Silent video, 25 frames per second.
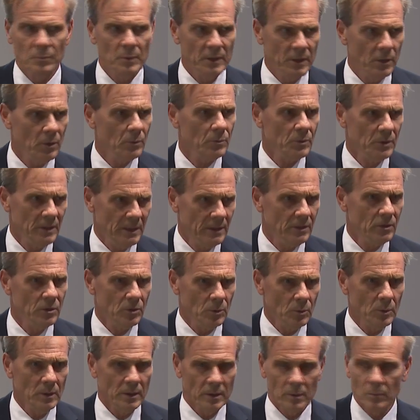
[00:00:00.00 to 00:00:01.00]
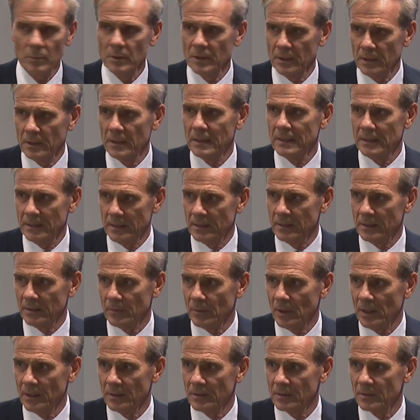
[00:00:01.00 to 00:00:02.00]
we don't need cooling, we need
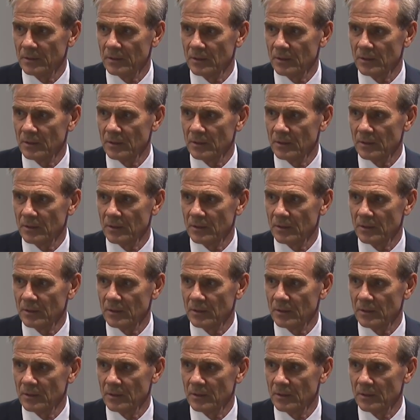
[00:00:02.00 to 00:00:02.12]
heating, right?